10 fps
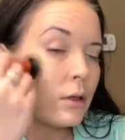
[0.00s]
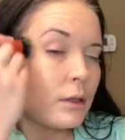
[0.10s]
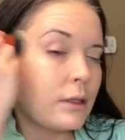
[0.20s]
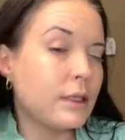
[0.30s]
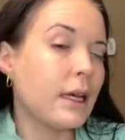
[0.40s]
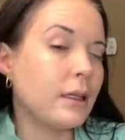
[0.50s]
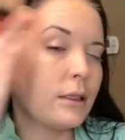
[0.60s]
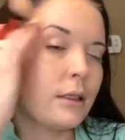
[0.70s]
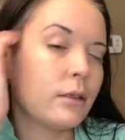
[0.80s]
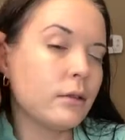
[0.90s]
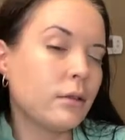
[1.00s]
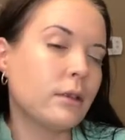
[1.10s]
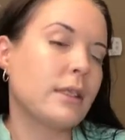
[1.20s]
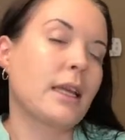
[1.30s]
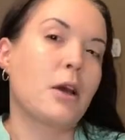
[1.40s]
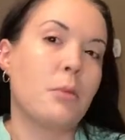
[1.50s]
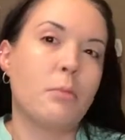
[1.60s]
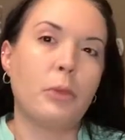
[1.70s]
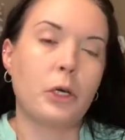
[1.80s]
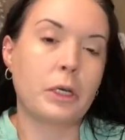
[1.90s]
set. It's like a
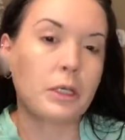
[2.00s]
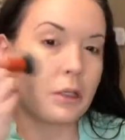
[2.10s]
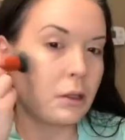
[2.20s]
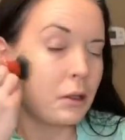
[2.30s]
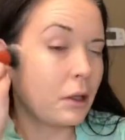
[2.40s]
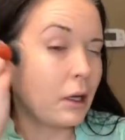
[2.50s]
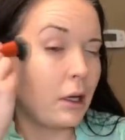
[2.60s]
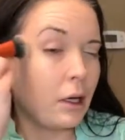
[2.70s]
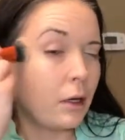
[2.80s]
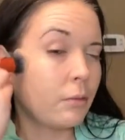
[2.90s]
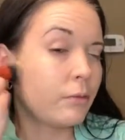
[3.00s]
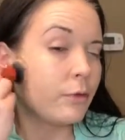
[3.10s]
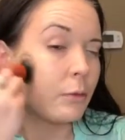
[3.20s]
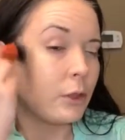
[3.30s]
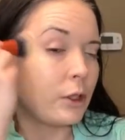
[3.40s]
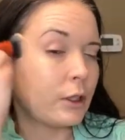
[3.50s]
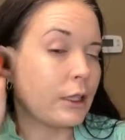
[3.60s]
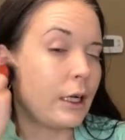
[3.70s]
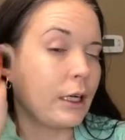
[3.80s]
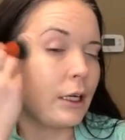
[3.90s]
book um, from the
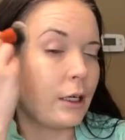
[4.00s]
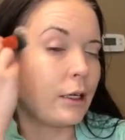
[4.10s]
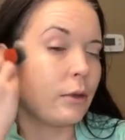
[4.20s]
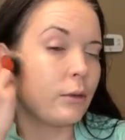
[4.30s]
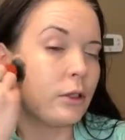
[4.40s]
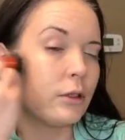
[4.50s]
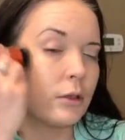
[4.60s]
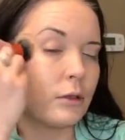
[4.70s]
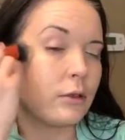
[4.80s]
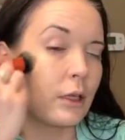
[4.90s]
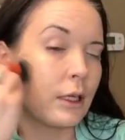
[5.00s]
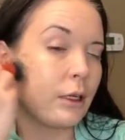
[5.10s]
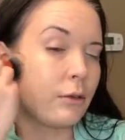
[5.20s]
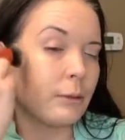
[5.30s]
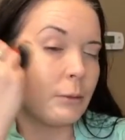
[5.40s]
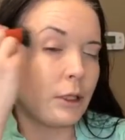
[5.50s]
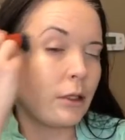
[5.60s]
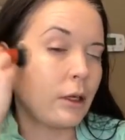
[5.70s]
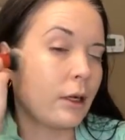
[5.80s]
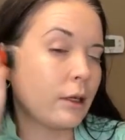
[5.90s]
creator, which is, I can't remember
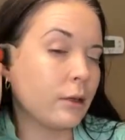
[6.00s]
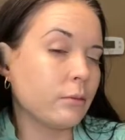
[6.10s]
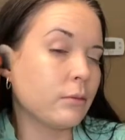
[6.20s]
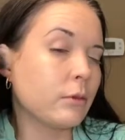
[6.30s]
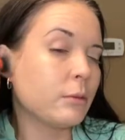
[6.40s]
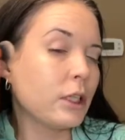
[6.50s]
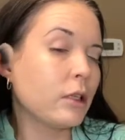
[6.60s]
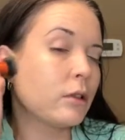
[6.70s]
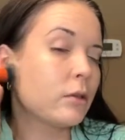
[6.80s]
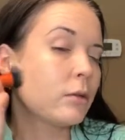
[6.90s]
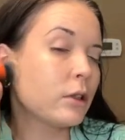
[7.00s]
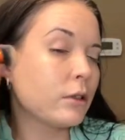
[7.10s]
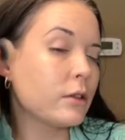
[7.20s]
her name, to be honest with you,